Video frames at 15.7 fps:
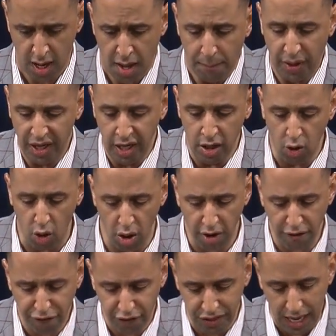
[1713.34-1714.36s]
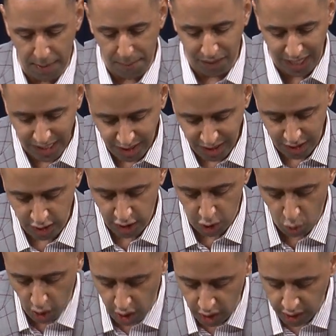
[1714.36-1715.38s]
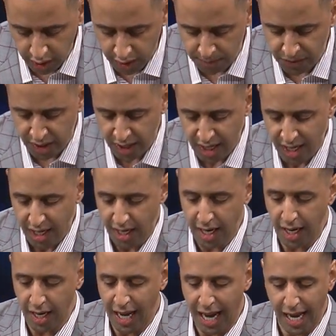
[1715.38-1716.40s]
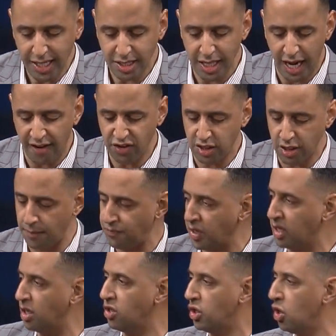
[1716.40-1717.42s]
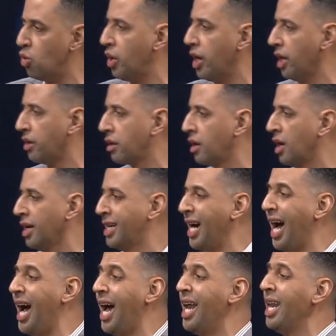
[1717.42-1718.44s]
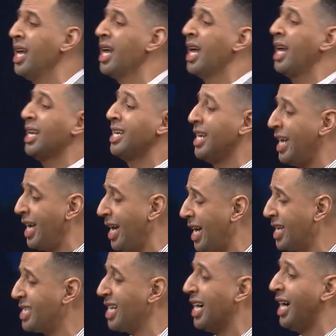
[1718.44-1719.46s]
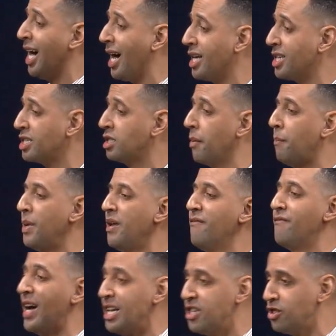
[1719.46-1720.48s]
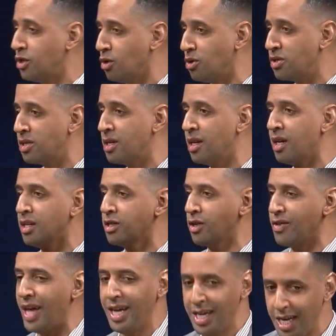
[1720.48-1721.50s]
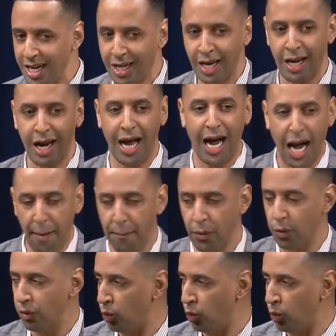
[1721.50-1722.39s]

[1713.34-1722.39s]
But in order for that blessing to work, it has to have something to do with. God needs us to be vessels so that he can, operate.